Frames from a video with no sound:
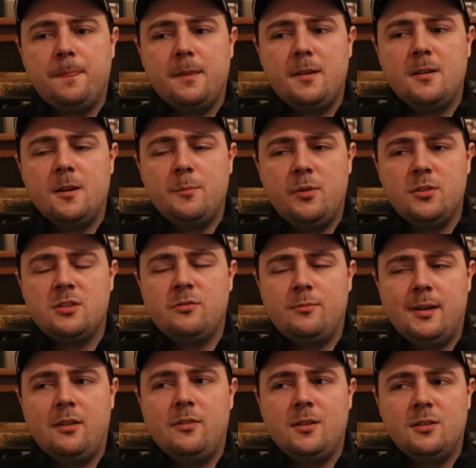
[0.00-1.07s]
you know, positive
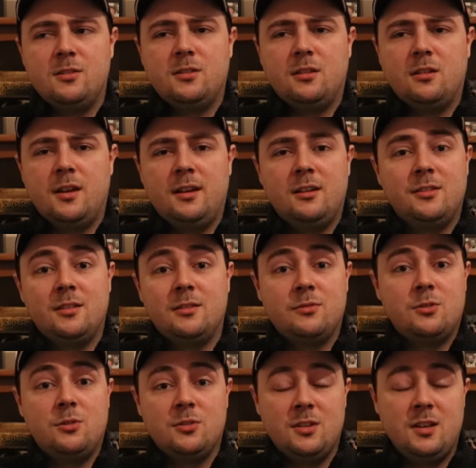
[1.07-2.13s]
about this, including, of
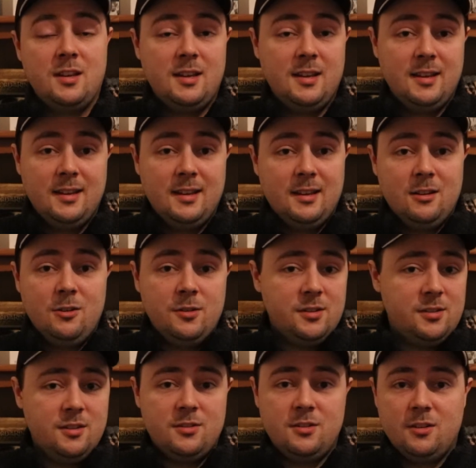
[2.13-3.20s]
course,
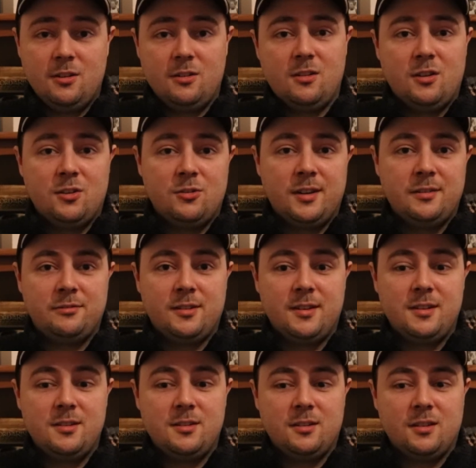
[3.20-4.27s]
Lucas's, you know, great
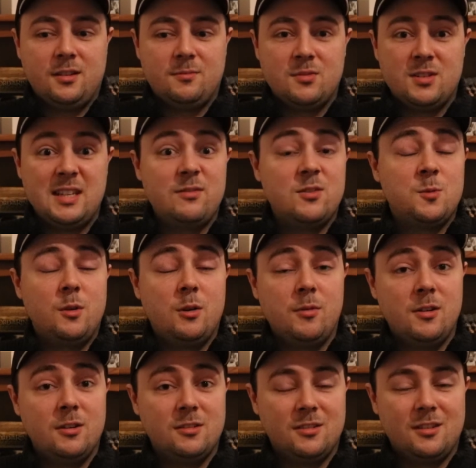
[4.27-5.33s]
friend, Steven
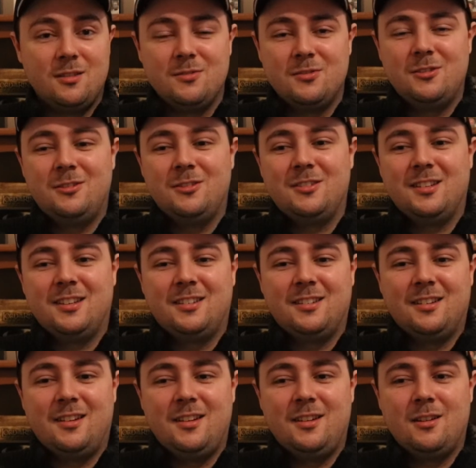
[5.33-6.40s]
Spielberg, of course, and,
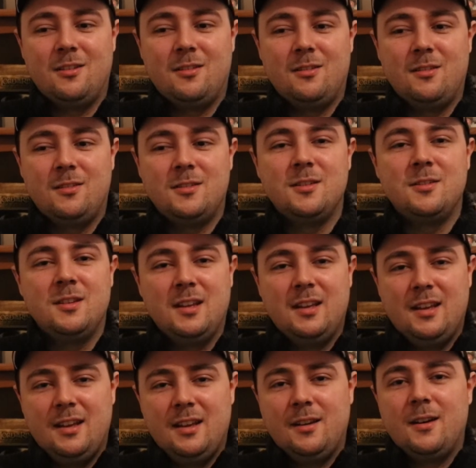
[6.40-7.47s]
you know, did
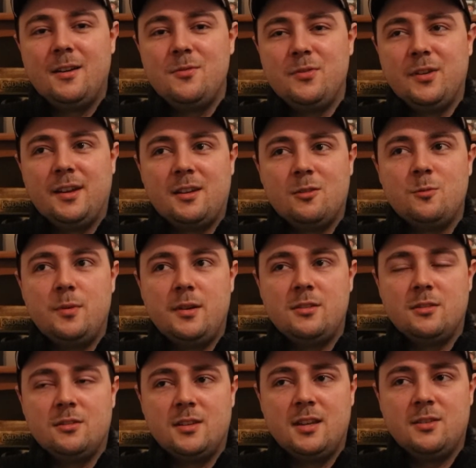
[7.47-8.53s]
kind of think it would be
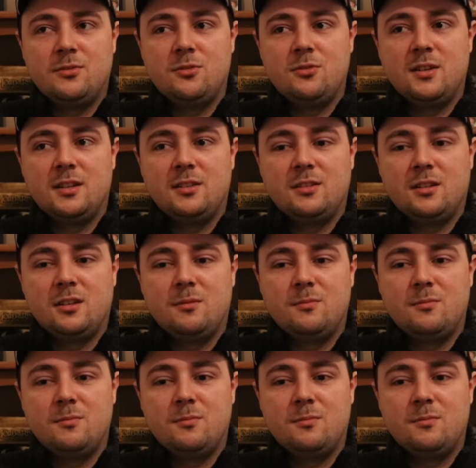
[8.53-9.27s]
successful. And,